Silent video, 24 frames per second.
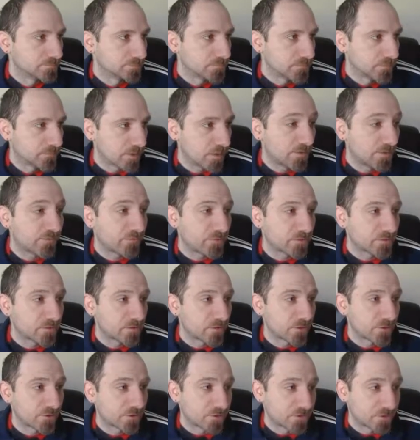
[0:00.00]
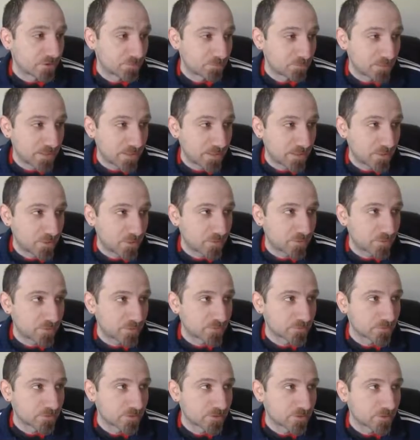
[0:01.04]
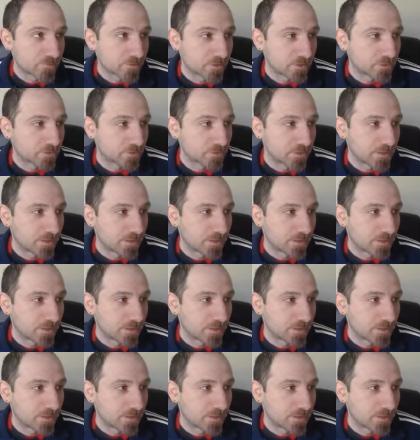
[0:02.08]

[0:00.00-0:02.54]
As long as you complete your combos, which I'm not doing at